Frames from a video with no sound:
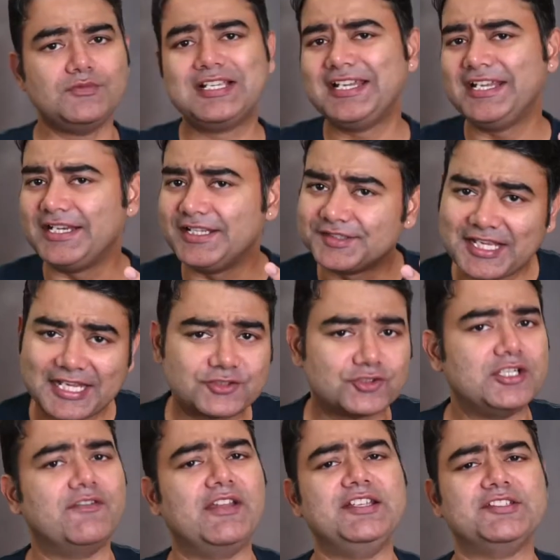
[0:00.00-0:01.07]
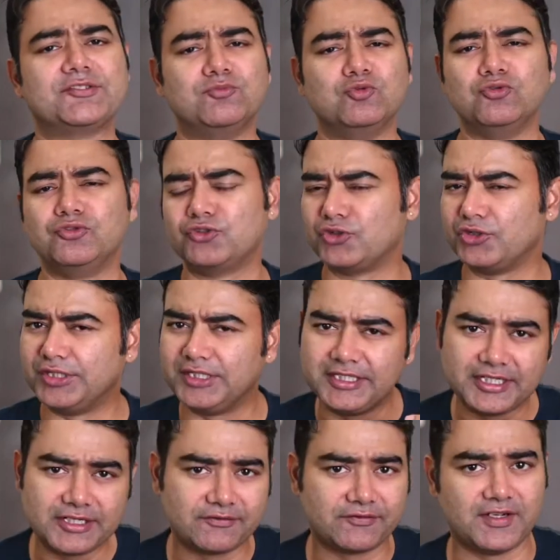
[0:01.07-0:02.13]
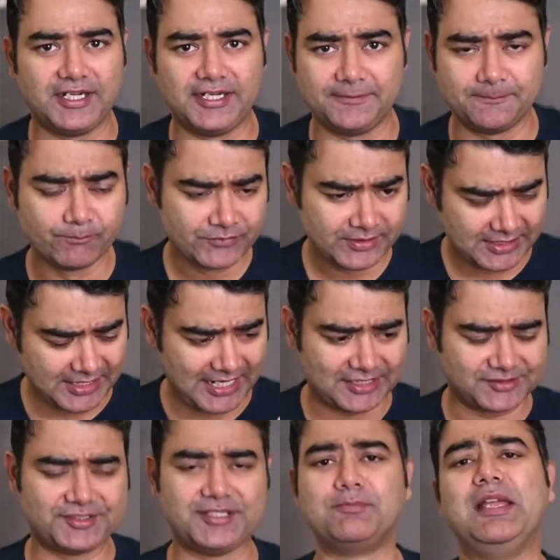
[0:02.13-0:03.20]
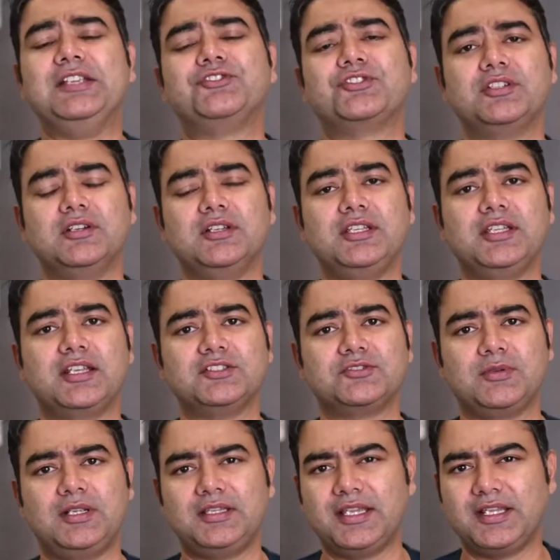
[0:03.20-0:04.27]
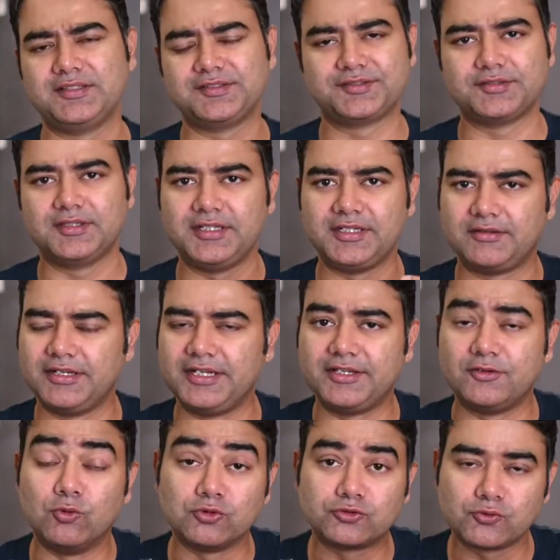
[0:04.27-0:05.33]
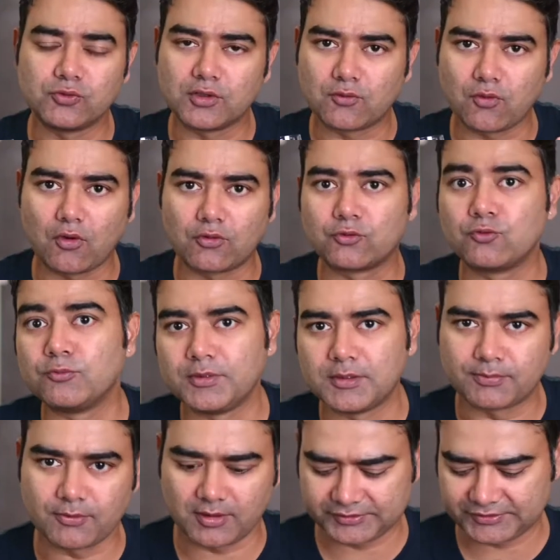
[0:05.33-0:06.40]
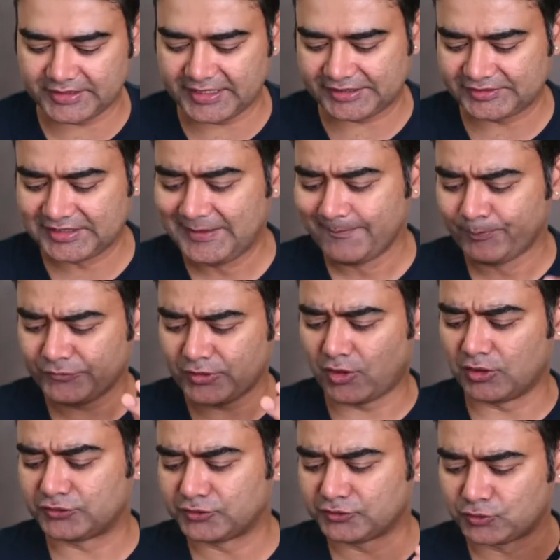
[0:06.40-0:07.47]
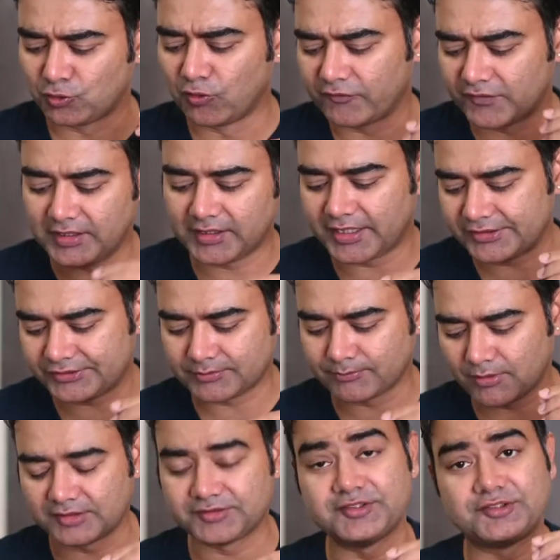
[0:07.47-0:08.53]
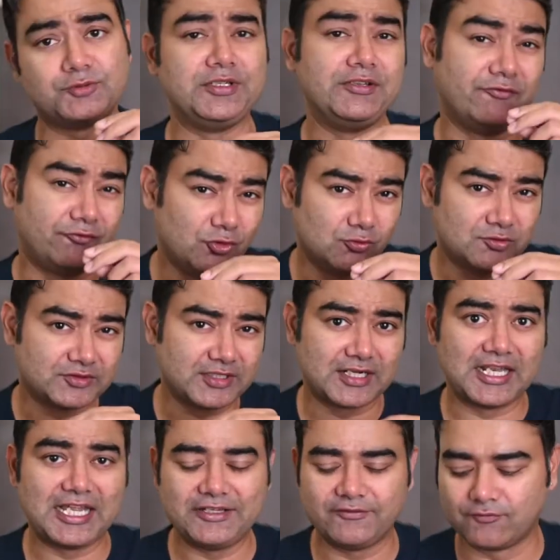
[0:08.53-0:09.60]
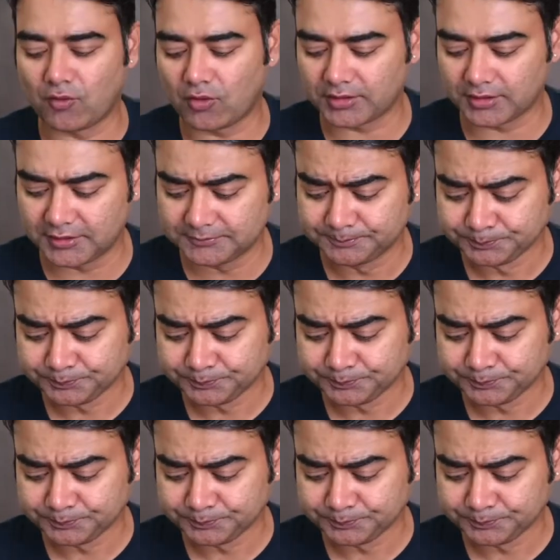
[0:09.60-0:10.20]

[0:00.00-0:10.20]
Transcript: It is actually very smooth, really refined. As it mentioned earlier as well, it goes through a quadruple process, also slow filtration process to infuse that live water.